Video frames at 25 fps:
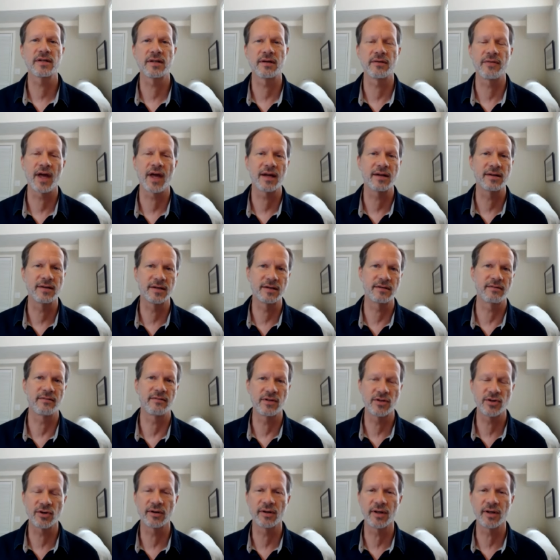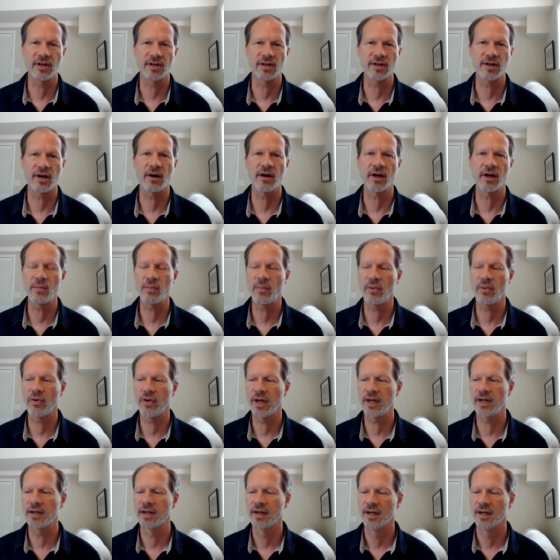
So that's certainly a starting point.